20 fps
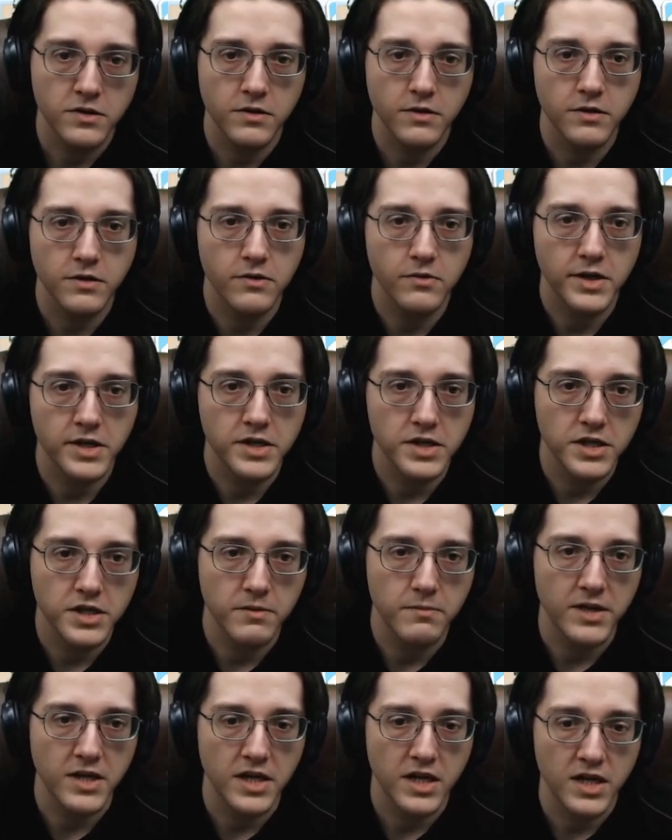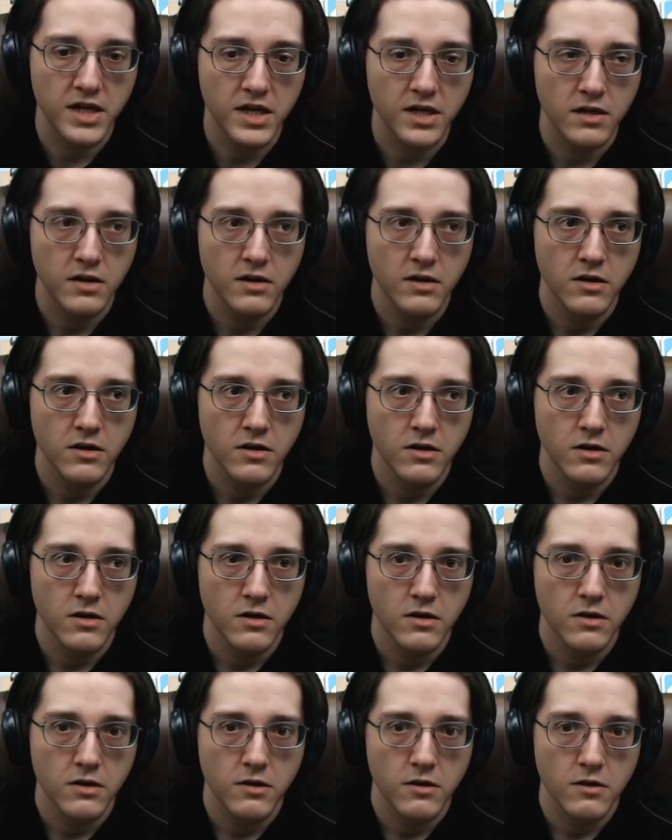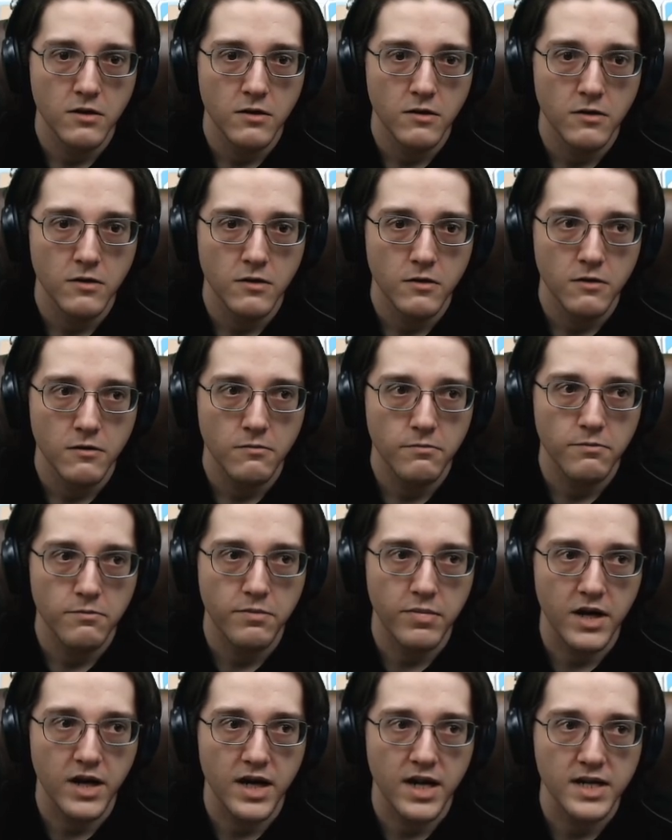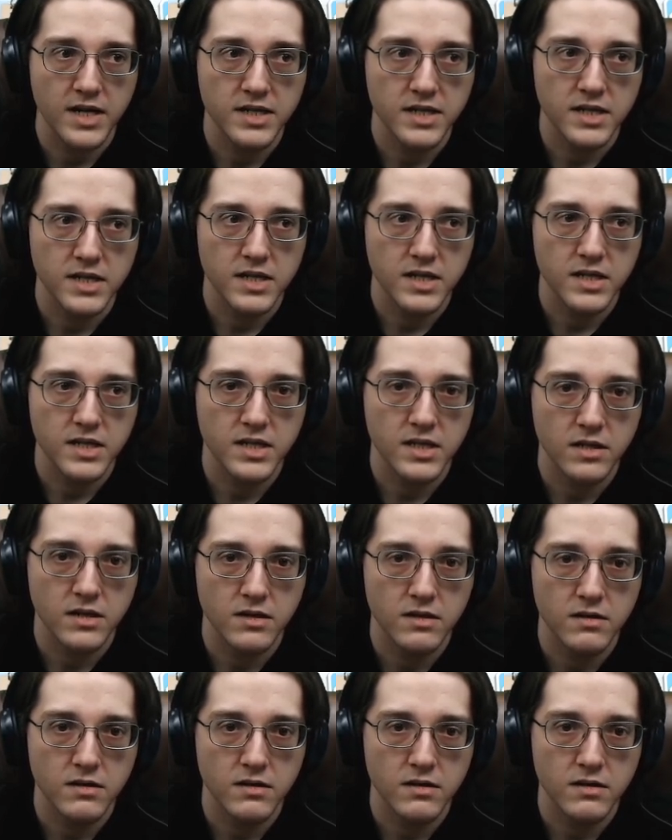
You're going to be pots.